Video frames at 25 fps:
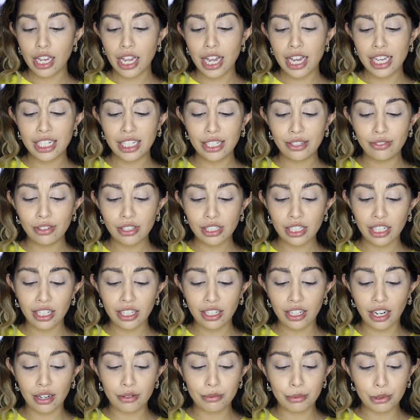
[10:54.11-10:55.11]
And even
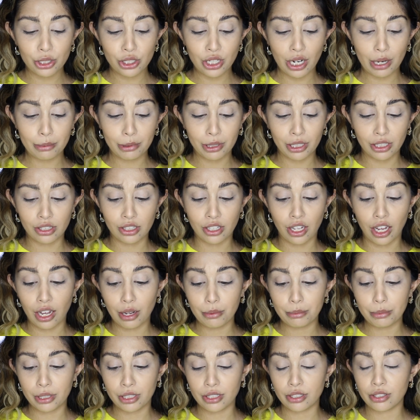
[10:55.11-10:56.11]
I've been shopping a lot
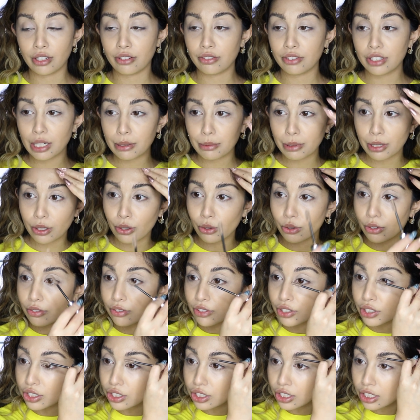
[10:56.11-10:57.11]
because every time I go to
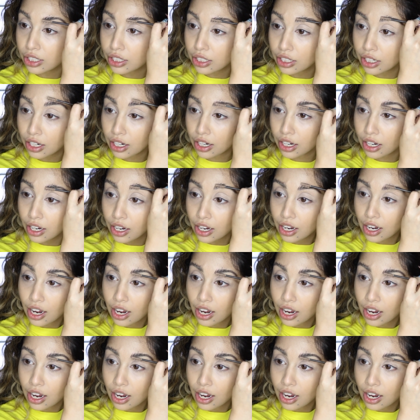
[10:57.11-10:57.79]
Virginia,